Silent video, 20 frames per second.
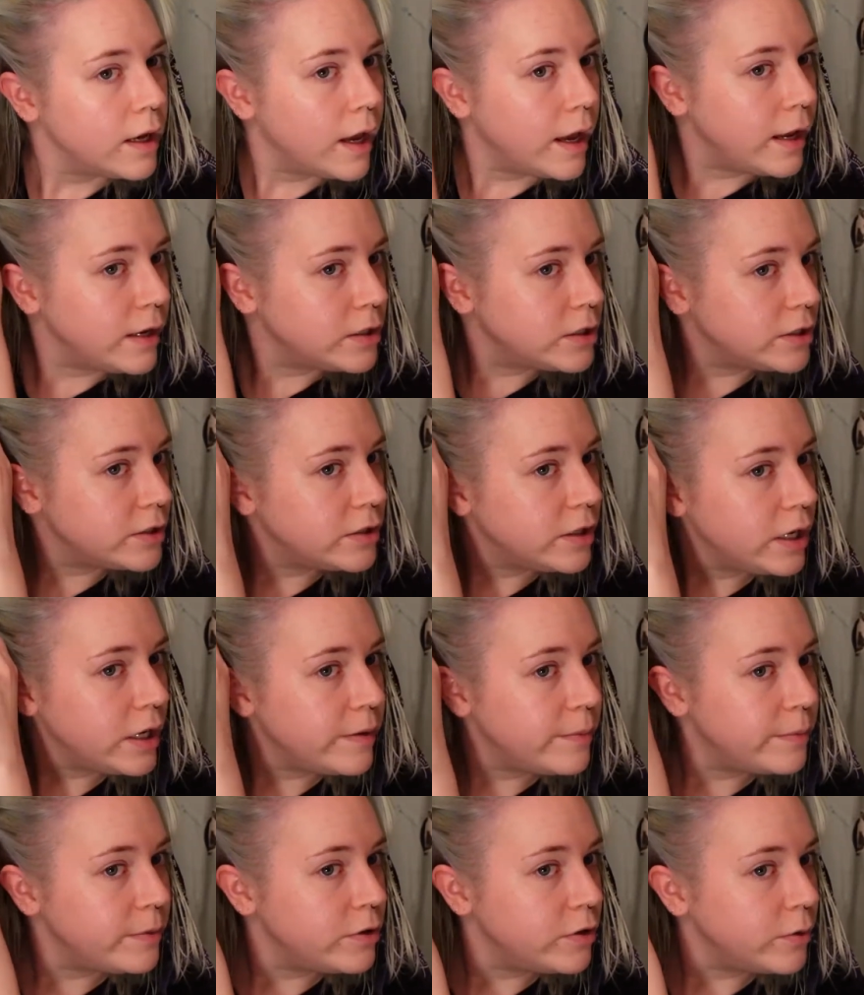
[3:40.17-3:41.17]
and just
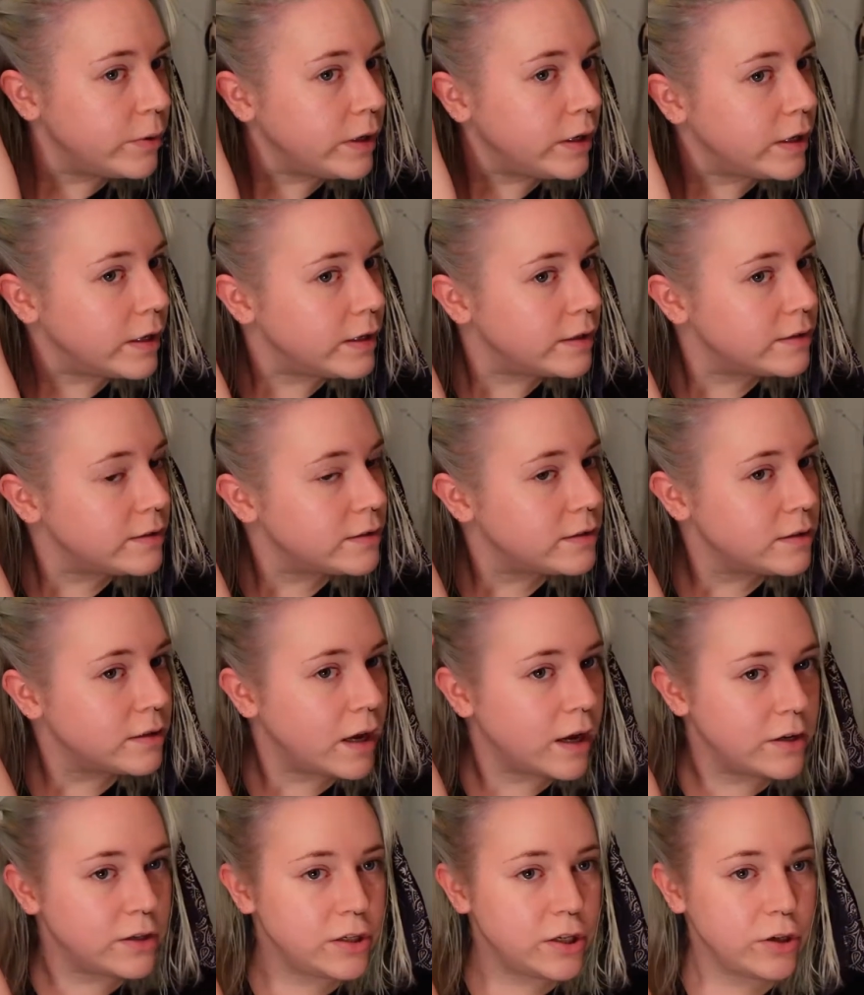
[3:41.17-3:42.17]
keep doing this
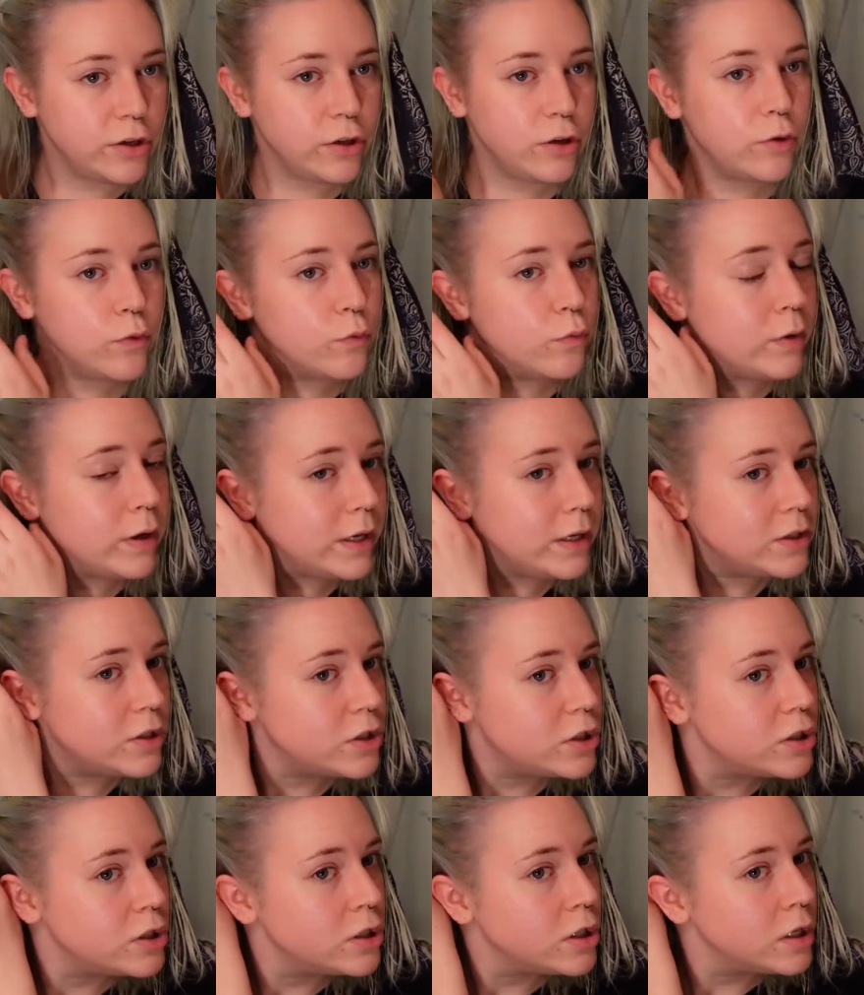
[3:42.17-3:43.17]
until you
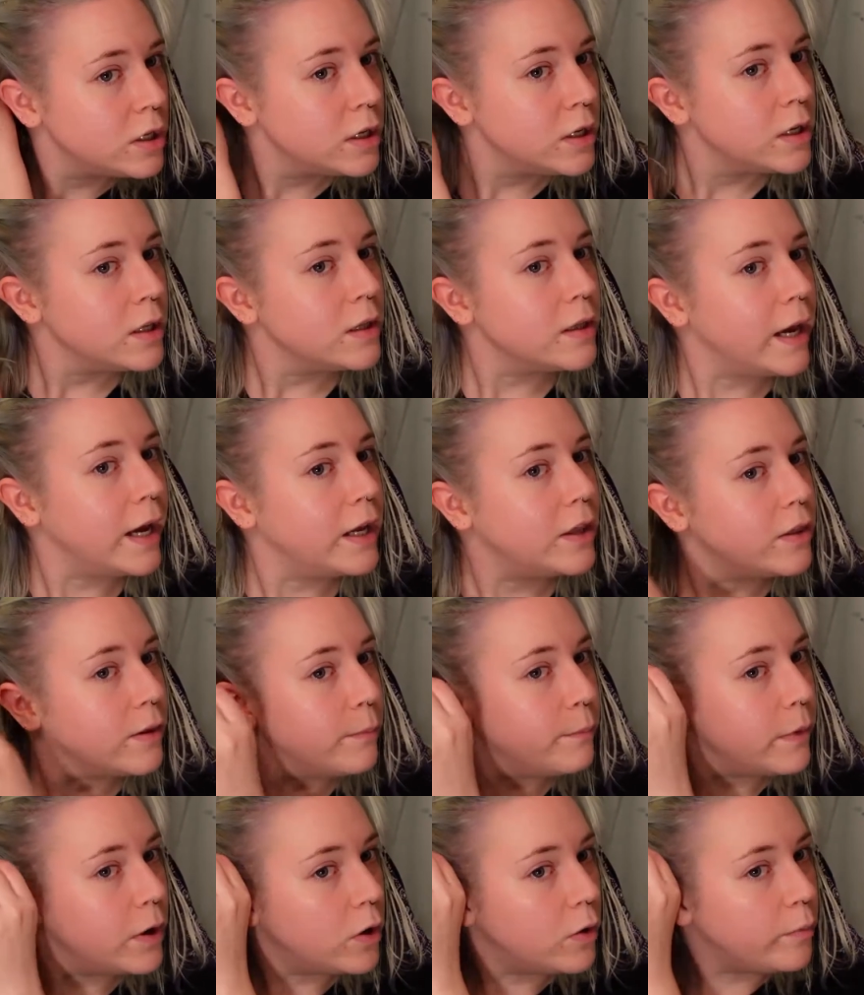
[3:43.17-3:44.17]
reach like the
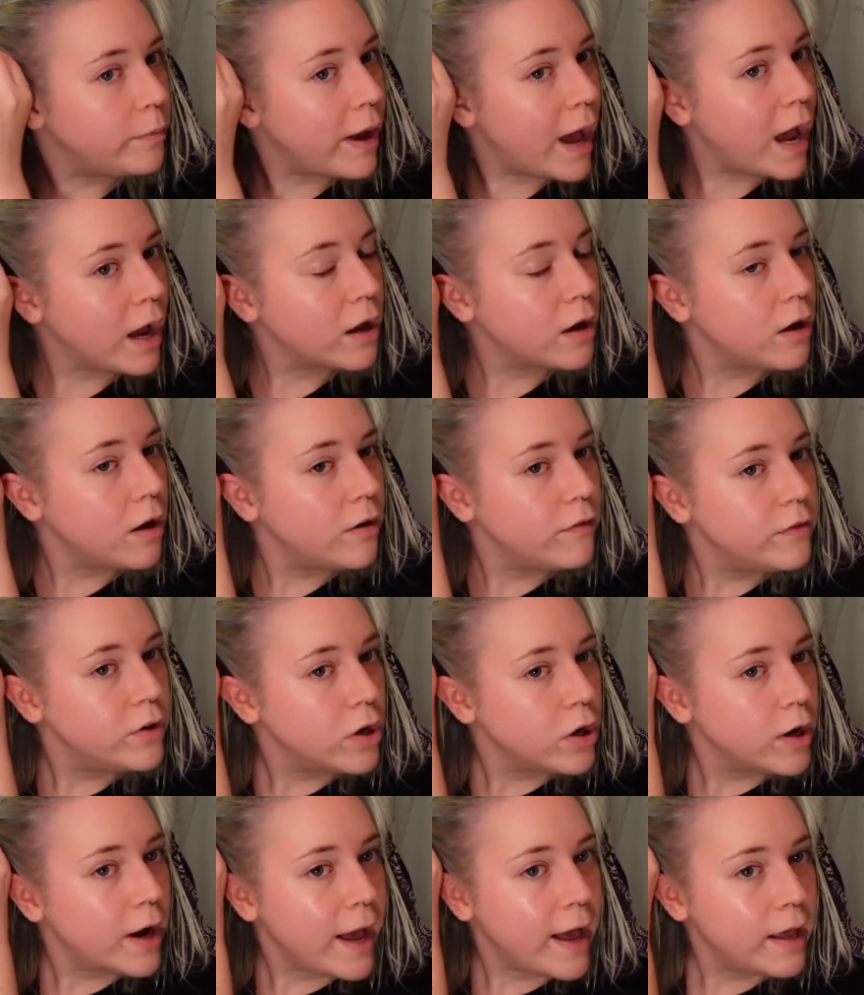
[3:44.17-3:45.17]
middle back of
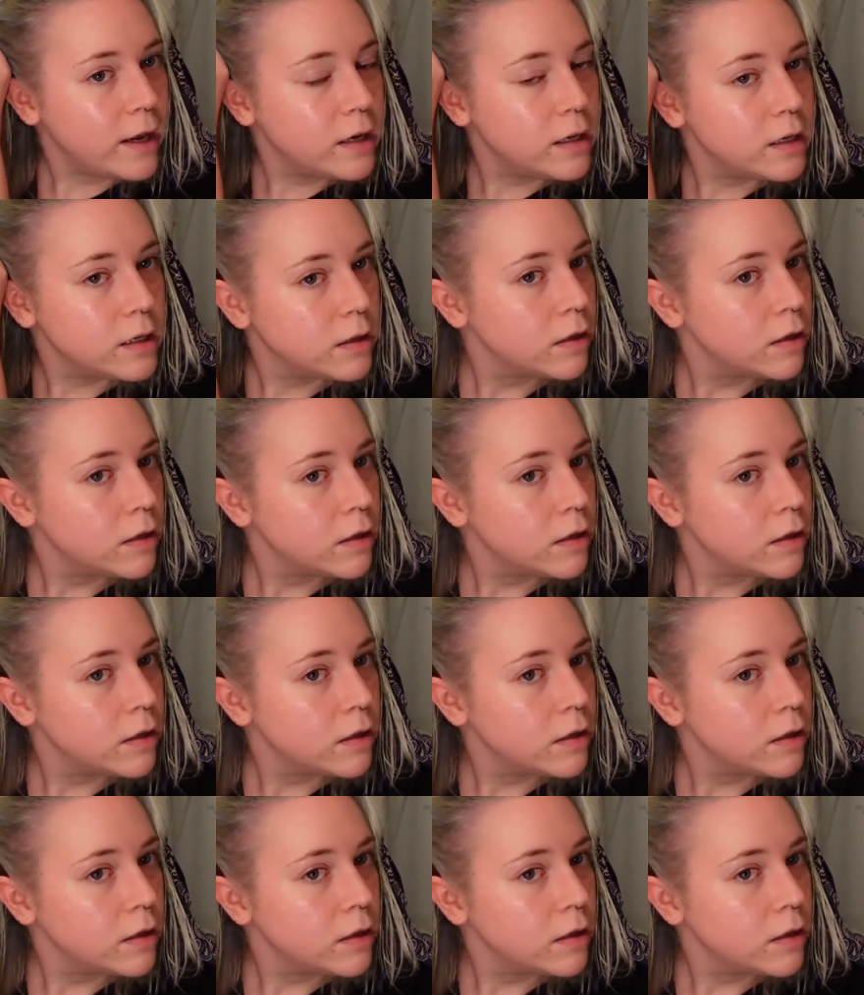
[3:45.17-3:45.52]
your head.